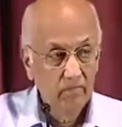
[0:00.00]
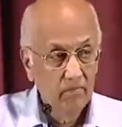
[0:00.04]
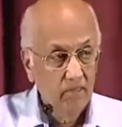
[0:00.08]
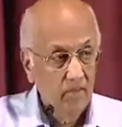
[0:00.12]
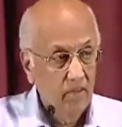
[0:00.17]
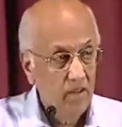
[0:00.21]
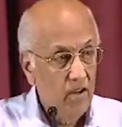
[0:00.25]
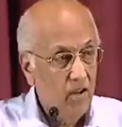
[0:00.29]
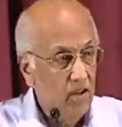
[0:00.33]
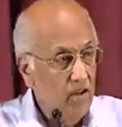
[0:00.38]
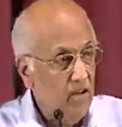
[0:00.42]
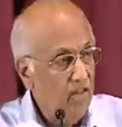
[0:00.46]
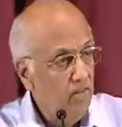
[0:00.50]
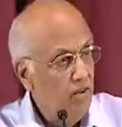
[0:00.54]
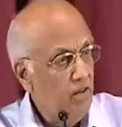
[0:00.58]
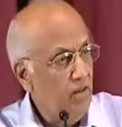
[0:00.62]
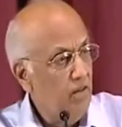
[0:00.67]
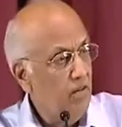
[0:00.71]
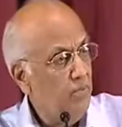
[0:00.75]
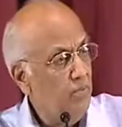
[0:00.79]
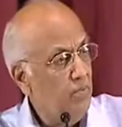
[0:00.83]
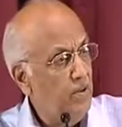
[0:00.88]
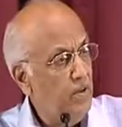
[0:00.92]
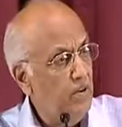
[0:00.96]
Not even in
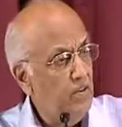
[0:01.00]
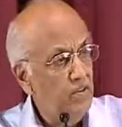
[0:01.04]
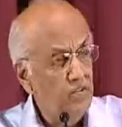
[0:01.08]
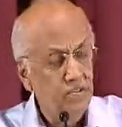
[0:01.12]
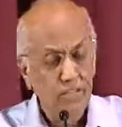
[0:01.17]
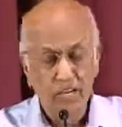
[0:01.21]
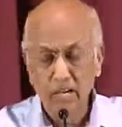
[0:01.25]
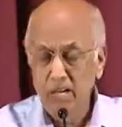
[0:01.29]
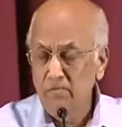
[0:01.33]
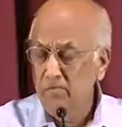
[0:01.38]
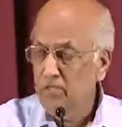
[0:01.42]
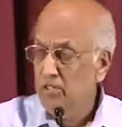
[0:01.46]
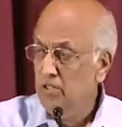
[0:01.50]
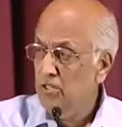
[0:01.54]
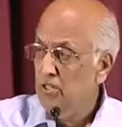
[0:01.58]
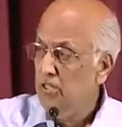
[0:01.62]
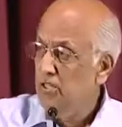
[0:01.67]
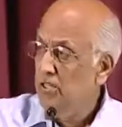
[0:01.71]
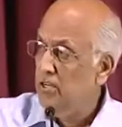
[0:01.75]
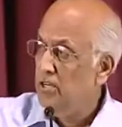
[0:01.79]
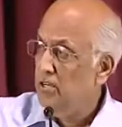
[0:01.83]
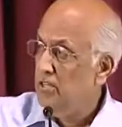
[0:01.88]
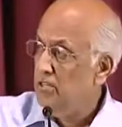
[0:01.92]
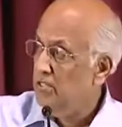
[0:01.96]
Peter, James, or
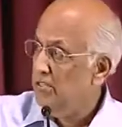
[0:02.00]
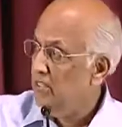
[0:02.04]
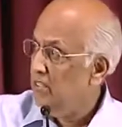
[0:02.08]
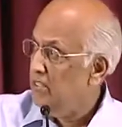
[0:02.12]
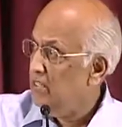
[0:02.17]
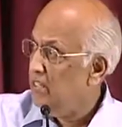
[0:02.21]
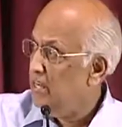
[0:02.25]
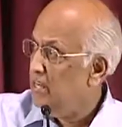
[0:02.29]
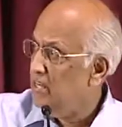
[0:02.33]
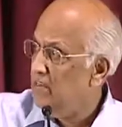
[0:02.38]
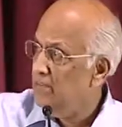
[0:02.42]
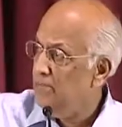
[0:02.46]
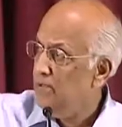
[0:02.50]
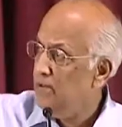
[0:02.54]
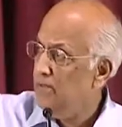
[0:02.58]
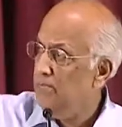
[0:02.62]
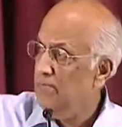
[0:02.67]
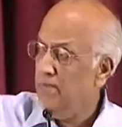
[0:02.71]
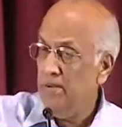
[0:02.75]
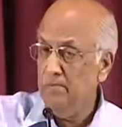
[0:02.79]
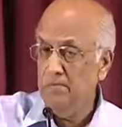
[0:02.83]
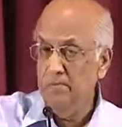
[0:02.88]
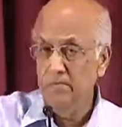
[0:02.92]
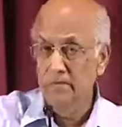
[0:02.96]
John. None of you
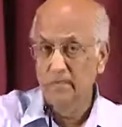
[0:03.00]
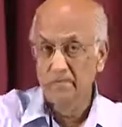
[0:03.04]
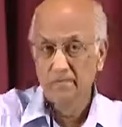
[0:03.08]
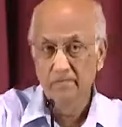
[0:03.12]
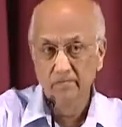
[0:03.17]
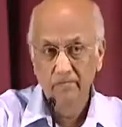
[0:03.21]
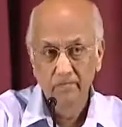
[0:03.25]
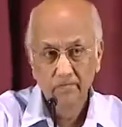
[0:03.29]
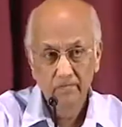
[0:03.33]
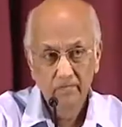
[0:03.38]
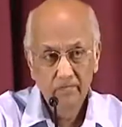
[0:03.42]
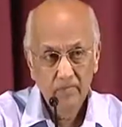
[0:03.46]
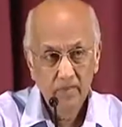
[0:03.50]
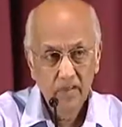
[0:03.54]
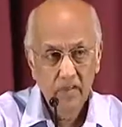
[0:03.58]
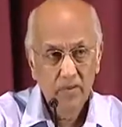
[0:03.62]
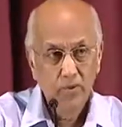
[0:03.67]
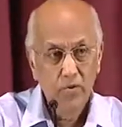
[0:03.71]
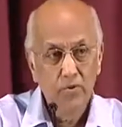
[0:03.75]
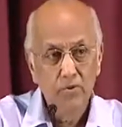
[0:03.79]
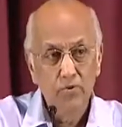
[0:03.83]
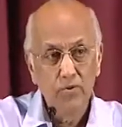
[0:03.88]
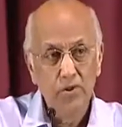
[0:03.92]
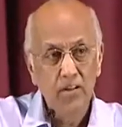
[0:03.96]
people, you
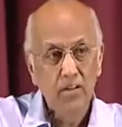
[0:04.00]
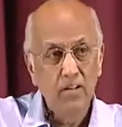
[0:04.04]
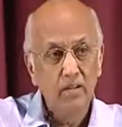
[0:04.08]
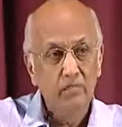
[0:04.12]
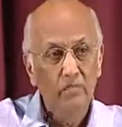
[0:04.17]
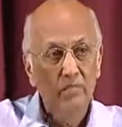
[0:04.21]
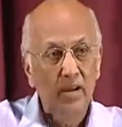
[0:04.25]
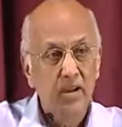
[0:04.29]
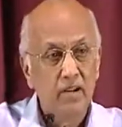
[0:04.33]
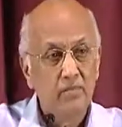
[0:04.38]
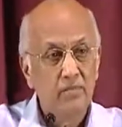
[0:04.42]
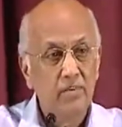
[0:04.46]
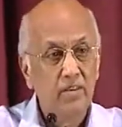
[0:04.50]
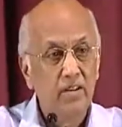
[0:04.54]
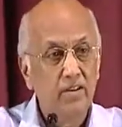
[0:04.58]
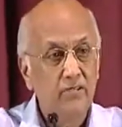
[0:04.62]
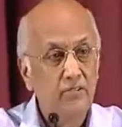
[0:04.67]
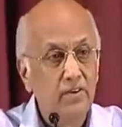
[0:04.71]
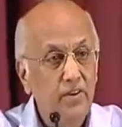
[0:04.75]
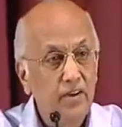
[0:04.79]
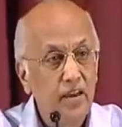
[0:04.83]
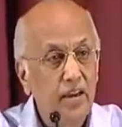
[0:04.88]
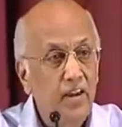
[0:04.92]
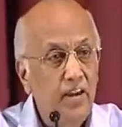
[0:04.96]
who read the Bible every
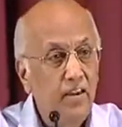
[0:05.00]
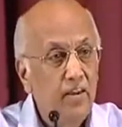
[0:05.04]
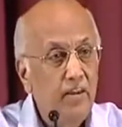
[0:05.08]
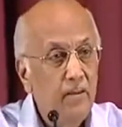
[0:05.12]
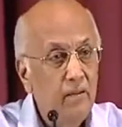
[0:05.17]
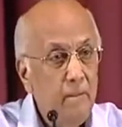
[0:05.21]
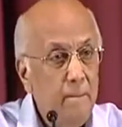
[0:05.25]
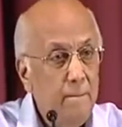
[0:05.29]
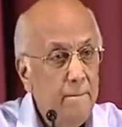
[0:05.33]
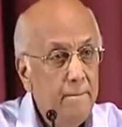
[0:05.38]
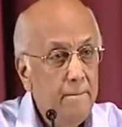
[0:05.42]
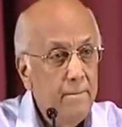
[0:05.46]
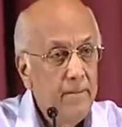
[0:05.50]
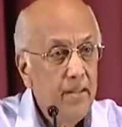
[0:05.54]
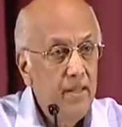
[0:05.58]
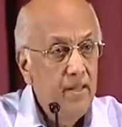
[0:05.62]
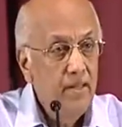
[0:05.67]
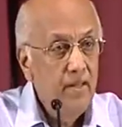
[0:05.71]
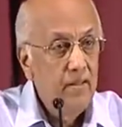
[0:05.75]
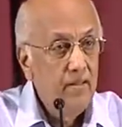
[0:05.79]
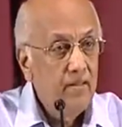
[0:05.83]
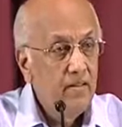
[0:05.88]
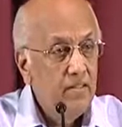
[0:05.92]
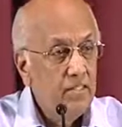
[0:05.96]
day,
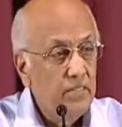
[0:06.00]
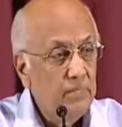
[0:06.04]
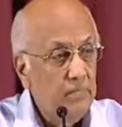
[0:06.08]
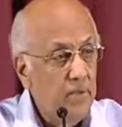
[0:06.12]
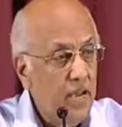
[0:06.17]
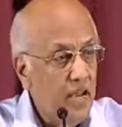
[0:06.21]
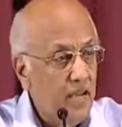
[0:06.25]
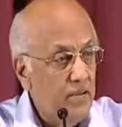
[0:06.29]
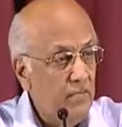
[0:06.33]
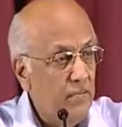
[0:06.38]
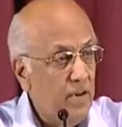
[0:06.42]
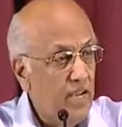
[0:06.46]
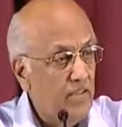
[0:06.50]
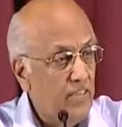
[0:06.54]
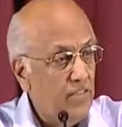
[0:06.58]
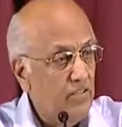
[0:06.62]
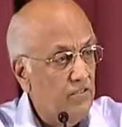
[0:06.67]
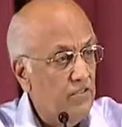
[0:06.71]
this man who hasn't